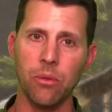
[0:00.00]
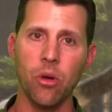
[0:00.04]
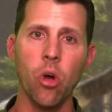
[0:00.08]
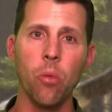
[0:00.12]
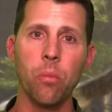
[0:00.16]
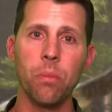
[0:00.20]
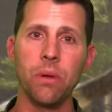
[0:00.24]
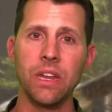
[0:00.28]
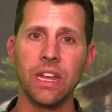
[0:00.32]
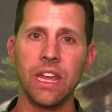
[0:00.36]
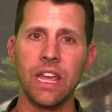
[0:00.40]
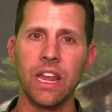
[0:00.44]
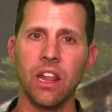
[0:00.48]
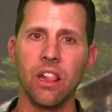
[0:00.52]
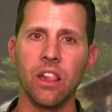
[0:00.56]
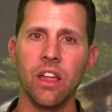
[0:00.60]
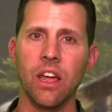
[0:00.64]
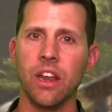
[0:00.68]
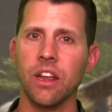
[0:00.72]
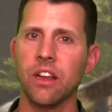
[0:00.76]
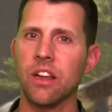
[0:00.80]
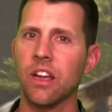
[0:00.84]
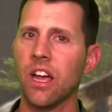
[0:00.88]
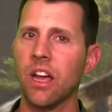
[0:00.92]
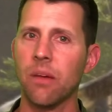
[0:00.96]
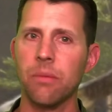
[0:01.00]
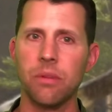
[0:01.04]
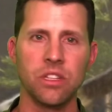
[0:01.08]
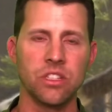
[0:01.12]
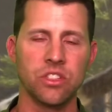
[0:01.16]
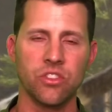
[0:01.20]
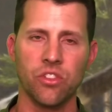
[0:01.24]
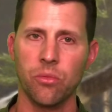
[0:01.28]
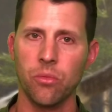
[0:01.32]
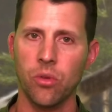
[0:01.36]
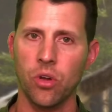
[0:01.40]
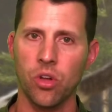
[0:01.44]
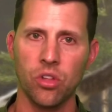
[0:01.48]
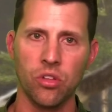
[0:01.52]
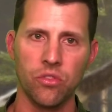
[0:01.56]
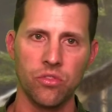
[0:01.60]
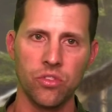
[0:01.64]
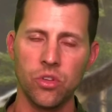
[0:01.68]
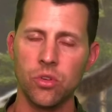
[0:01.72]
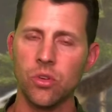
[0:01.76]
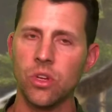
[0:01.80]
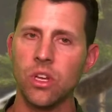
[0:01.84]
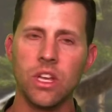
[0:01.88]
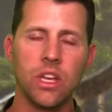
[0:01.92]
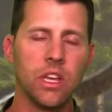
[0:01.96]
I'm hoping to get a lot of comments from all
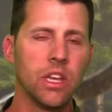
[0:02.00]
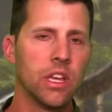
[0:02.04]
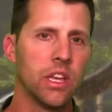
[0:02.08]
of you,